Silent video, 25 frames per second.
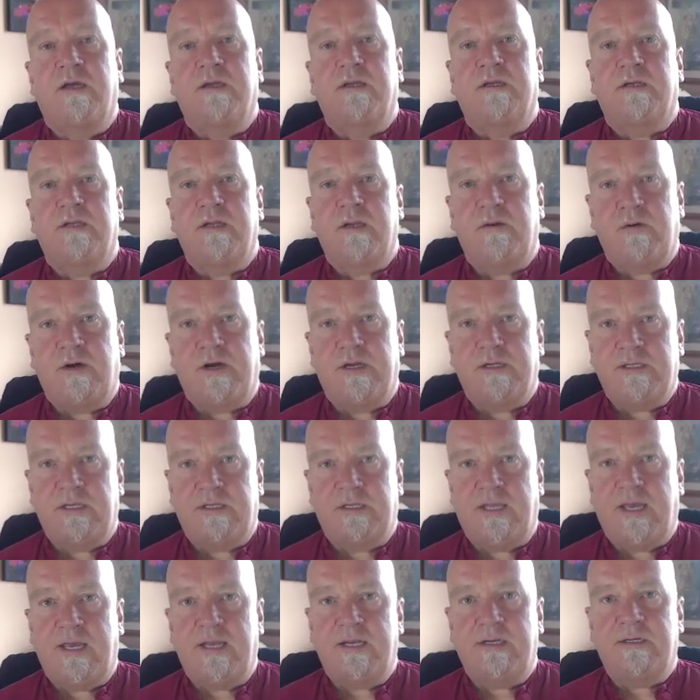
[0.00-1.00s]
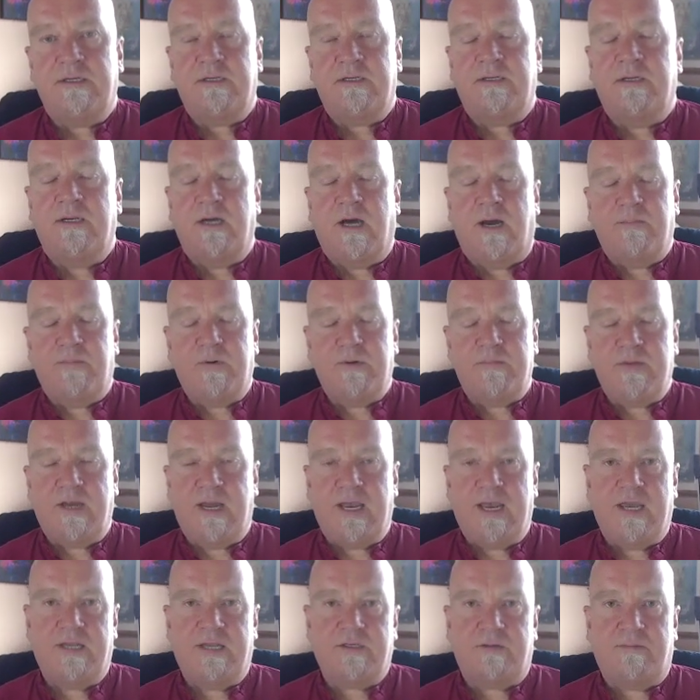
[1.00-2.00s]
You know what I did then? I put my
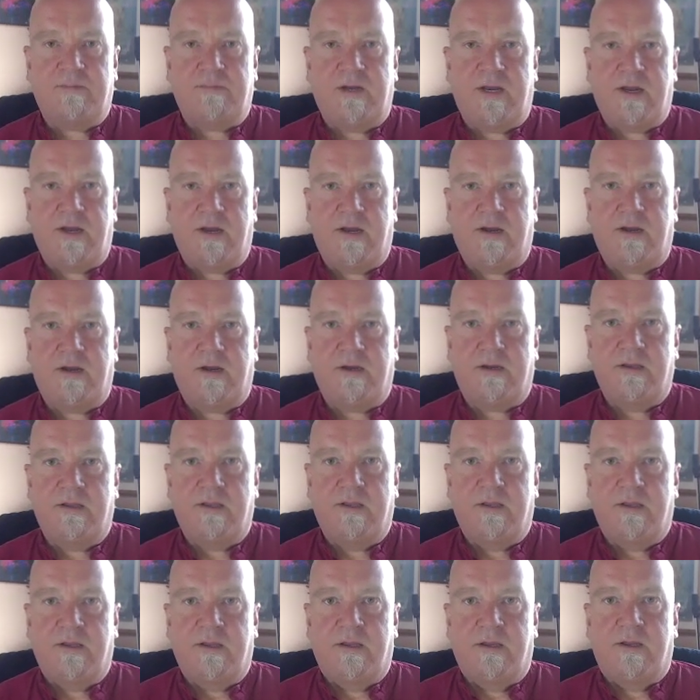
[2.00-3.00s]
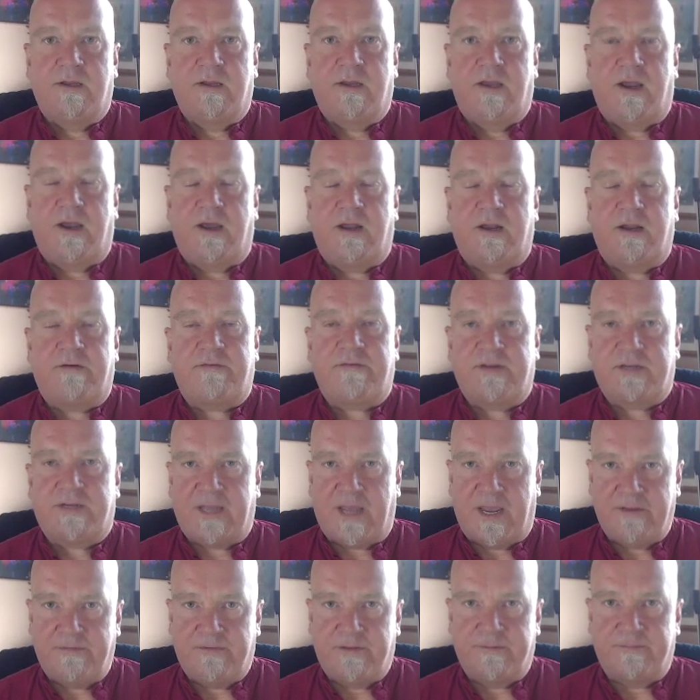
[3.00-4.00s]
hands on my heart and I
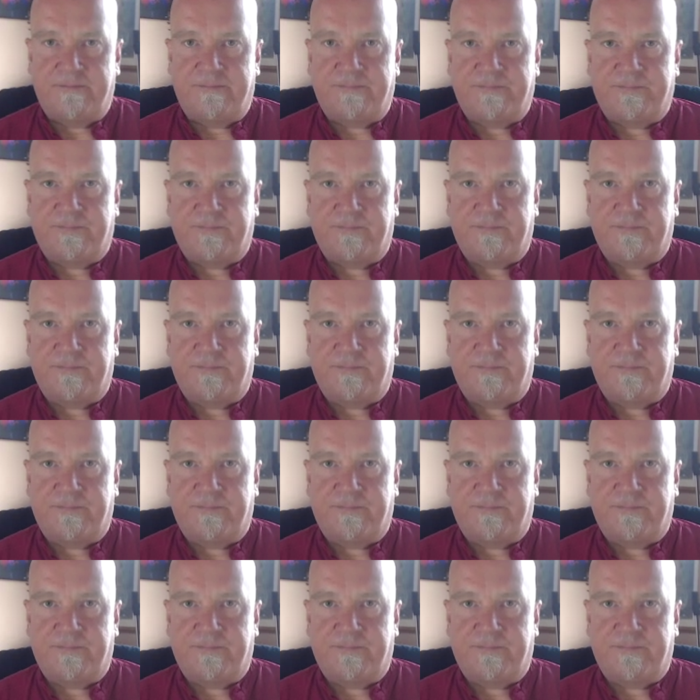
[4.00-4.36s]
forgave them.